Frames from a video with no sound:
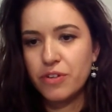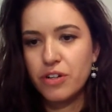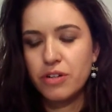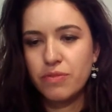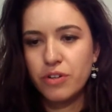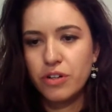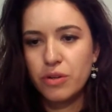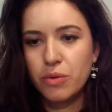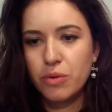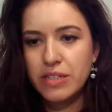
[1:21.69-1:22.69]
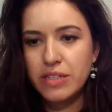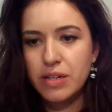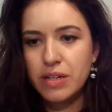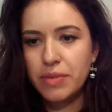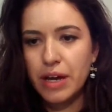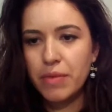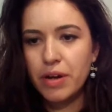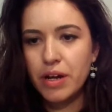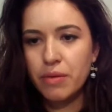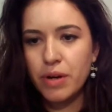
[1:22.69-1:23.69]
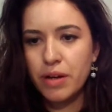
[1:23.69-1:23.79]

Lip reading: for quite some time now.